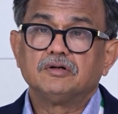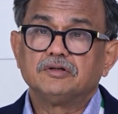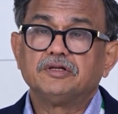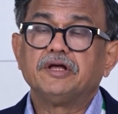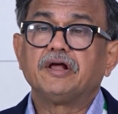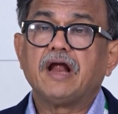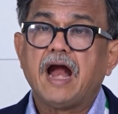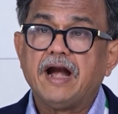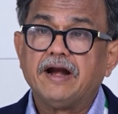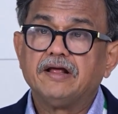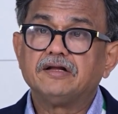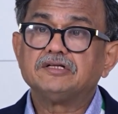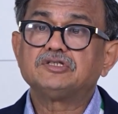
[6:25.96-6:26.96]
their
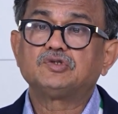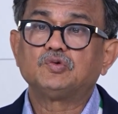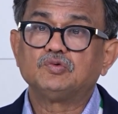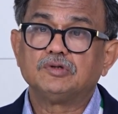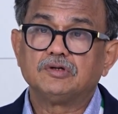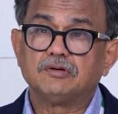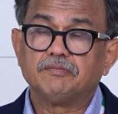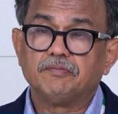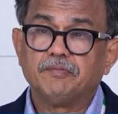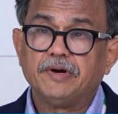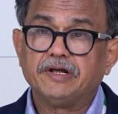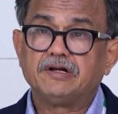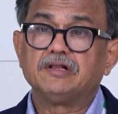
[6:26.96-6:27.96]
adherence to the
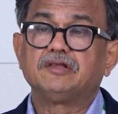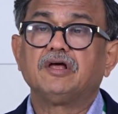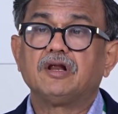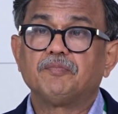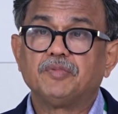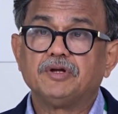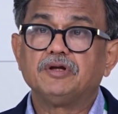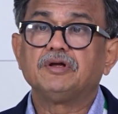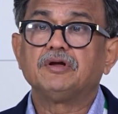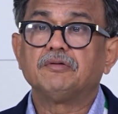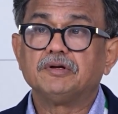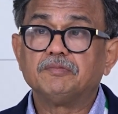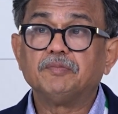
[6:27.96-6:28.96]
medical therapy,
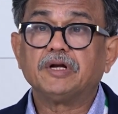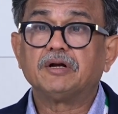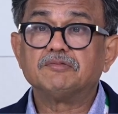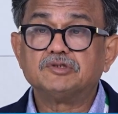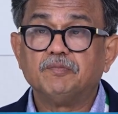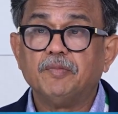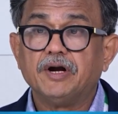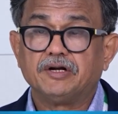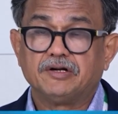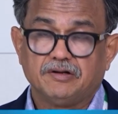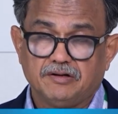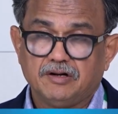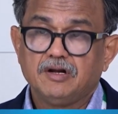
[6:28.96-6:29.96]
it becomes better.